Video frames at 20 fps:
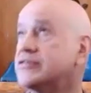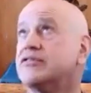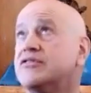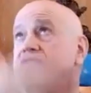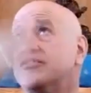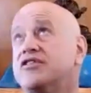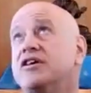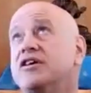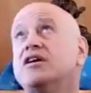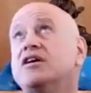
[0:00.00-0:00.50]

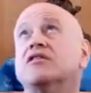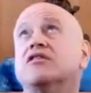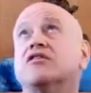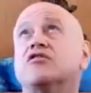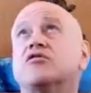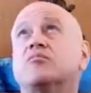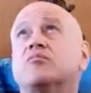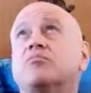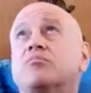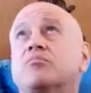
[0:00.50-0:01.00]
seeing
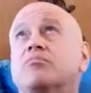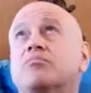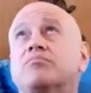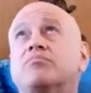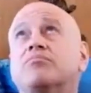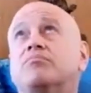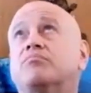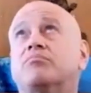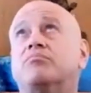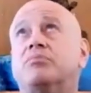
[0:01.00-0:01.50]
this
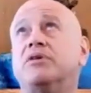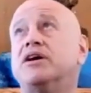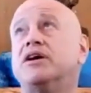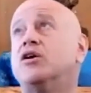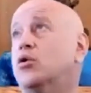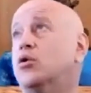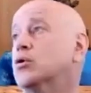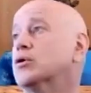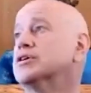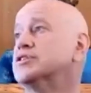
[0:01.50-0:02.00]
big
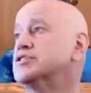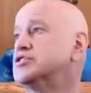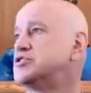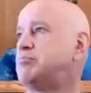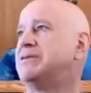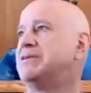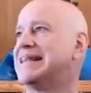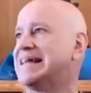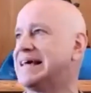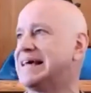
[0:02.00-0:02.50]
orange
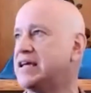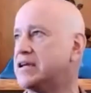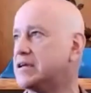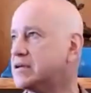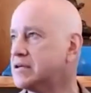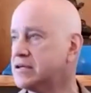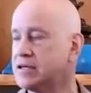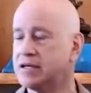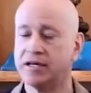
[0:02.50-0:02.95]
plane